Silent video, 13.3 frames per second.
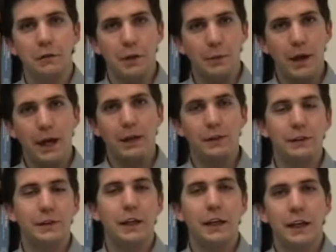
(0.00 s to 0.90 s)
over the
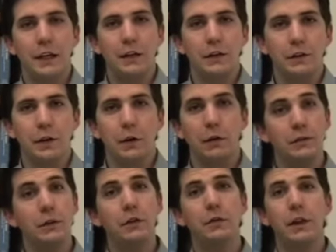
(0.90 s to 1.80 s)
past decade or so, a
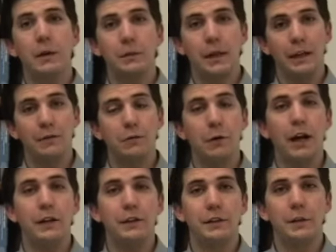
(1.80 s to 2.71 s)
few of them kind of
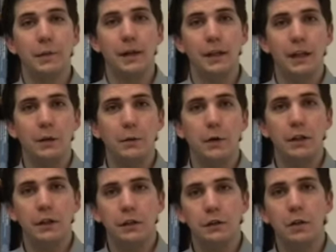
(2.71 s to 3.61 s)
rising depending on
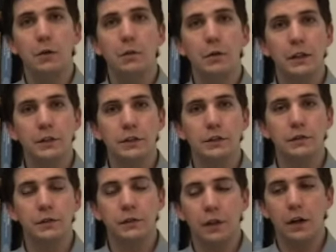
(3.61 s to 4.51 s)
what global
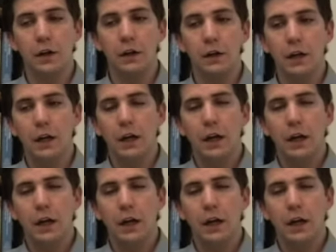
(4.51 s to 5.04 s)
issues are